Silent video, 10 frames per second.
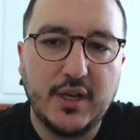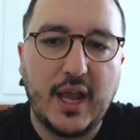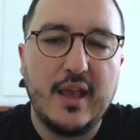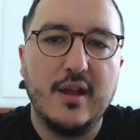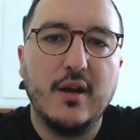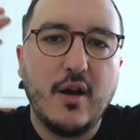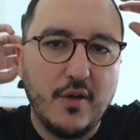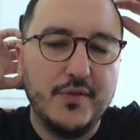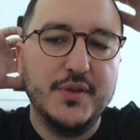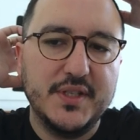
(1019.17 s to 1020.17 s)
here
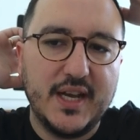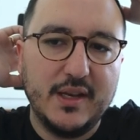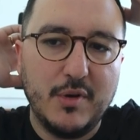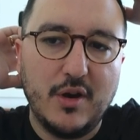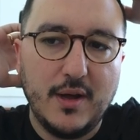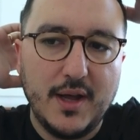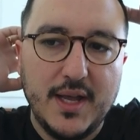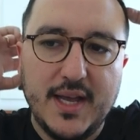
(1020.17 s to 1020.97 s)
of the sidebar